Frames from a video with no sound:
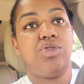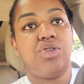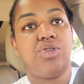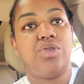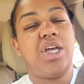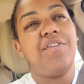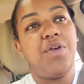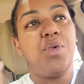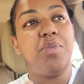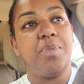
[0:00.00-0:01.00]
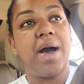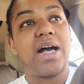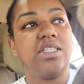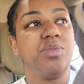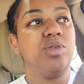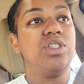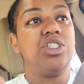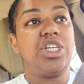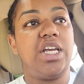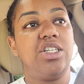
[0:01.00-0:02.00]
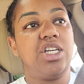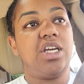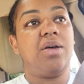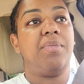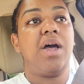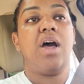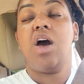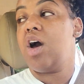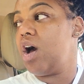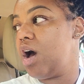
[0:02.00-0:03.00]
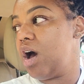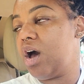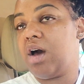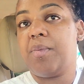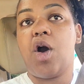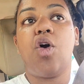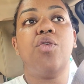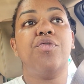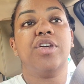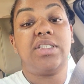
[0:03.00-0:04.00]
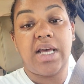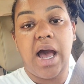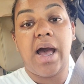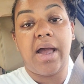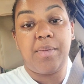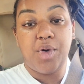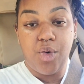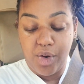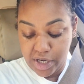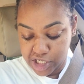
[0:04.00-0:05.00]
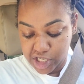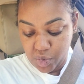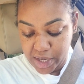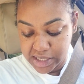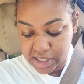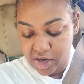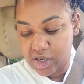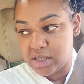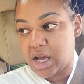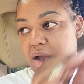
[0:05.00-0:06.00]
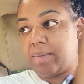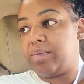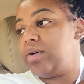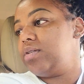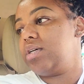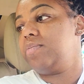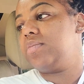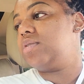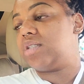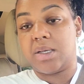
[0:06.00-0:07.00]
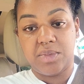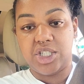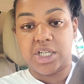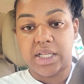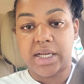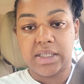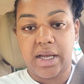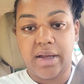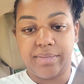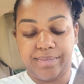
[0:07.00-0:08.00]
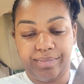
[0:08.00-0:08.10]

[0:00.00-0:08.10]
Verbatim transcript: to if it would be possible to change him um, over time or is she wasting her time or some dumb shit like that